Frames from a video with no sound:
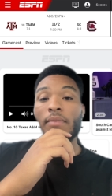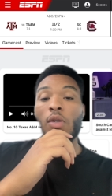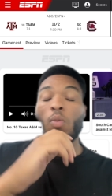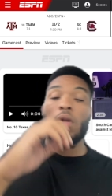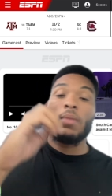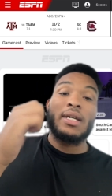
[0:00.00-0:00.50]

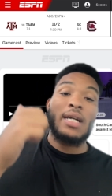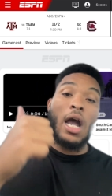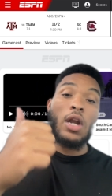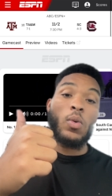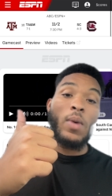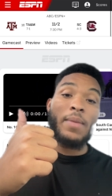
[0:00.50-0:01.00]
Will it be
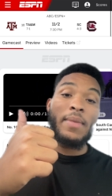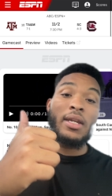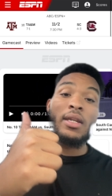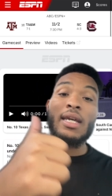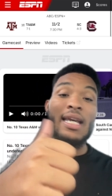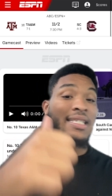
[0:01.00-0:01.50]
Connor
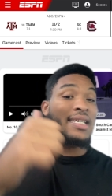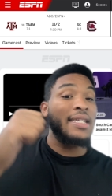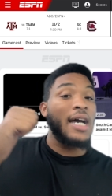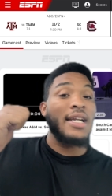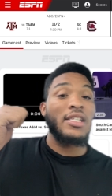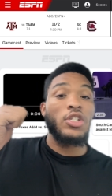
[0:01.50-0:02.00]
Wigman? Is he
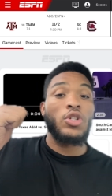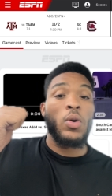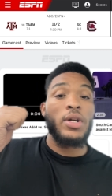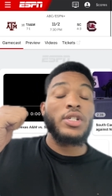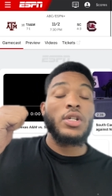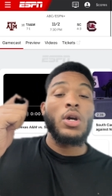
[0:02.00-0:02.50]
done? Is he
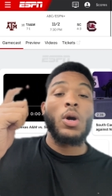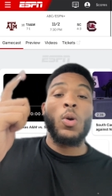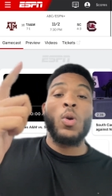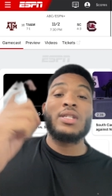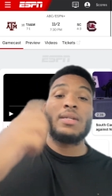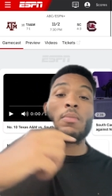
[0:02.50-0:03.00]
torched?
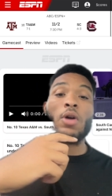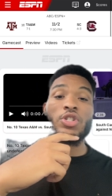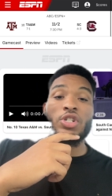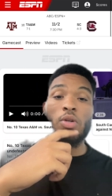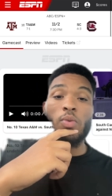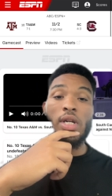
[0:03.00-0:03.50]
Or is it
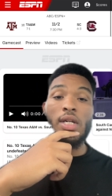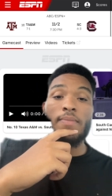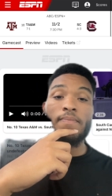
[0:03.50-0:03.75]
Marcel Reed?